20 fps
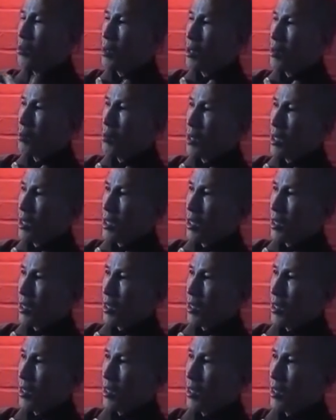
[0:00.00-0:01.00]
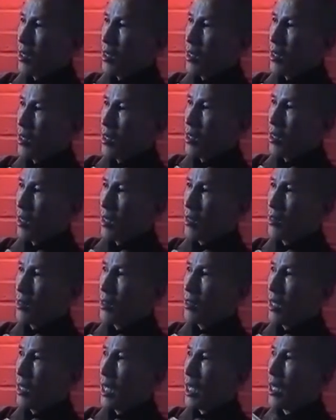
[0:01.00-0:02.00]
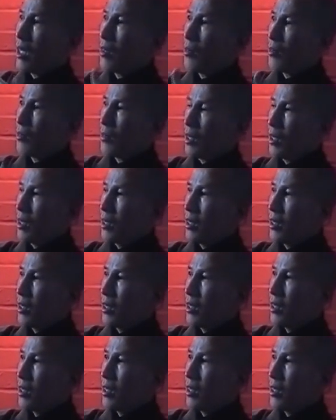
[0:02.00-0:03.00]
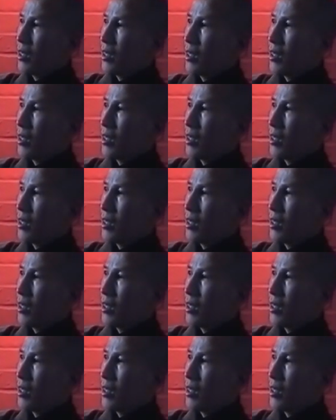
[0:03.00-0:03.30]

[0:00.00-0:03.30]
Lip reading: A human being, an elephant,